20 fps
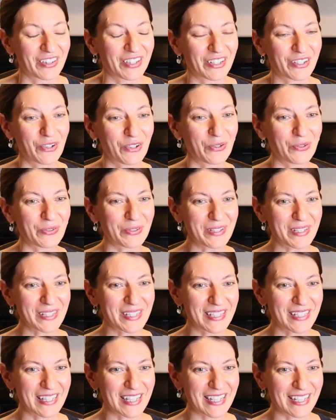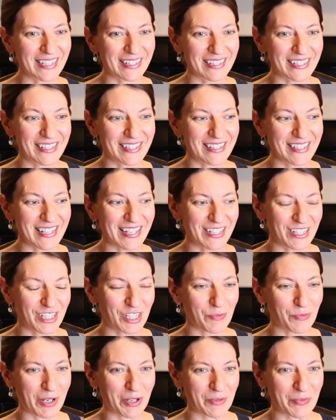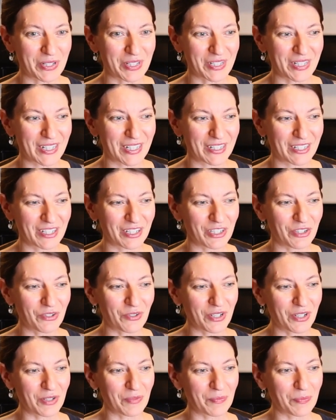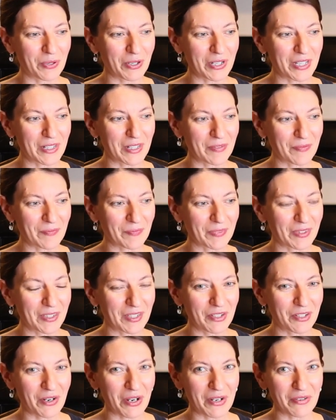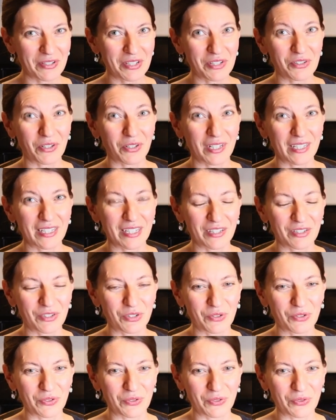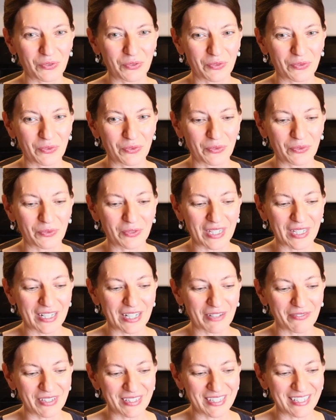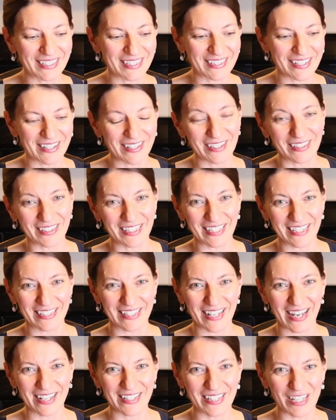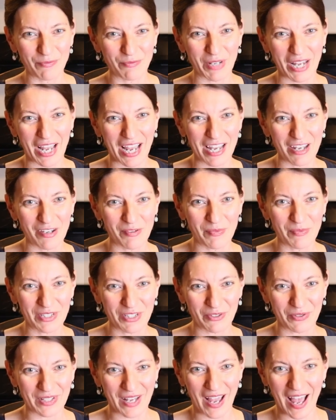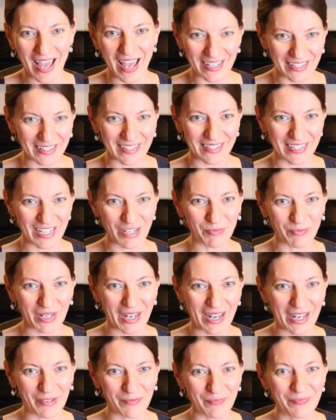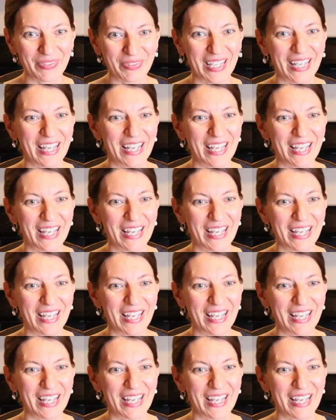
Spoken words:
The coolest thing, this is like a smart machine. You can put, you know how it's tricky to get everything done at the exact same time so it's hot at the same time?